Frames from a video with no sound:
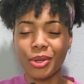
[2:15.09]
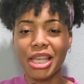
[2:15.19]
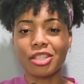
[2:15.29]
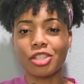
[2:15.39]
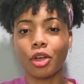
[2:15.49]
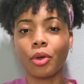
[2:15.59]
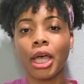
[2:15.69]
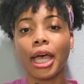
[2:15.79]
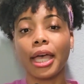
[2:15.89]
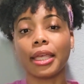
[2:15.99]
And so
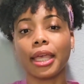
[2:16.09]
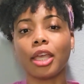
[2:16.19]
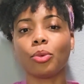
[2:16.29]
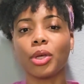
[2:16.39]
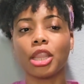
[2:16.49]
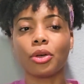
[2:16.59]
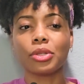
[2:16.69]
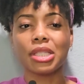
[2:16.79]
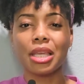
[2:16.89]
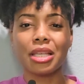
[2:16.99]
again, when
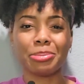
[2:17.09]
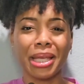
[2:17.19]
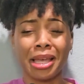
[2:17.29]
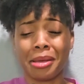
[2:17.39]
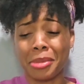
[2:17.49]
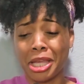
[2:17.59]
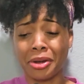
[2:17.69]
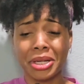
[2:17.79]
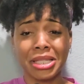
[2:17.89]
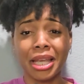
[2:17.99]
those things become
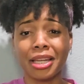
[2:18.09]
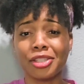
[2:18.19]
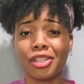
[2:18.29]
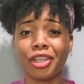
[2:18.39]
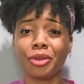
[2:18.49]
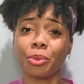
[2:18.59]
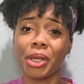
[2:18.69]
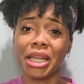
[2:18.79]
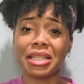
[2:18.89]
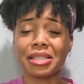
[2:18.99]
irritating to you,
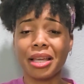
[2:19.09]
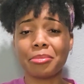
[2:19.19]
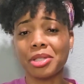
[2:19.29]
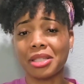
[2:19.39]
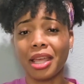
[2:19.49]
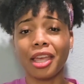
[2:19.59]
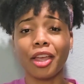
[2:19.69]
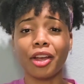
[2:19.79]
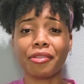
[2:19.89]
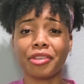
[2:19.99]
when it's time to take
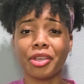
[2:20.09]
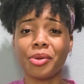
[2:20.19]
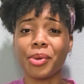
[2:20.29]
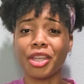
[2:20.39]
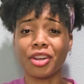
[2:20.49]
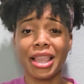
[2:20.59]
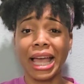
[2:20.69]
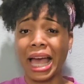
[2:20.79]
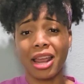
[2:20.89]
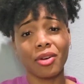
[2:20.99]
care of you and you're
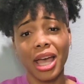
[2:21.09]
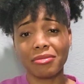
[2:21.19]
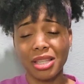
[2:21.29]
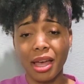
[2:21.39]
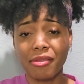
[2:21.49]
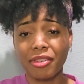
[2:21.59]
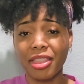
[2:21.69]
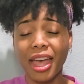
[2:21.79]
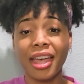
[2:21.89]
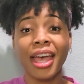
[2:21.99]
like, I don't have time for
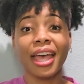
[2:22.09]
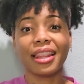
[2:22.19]
that,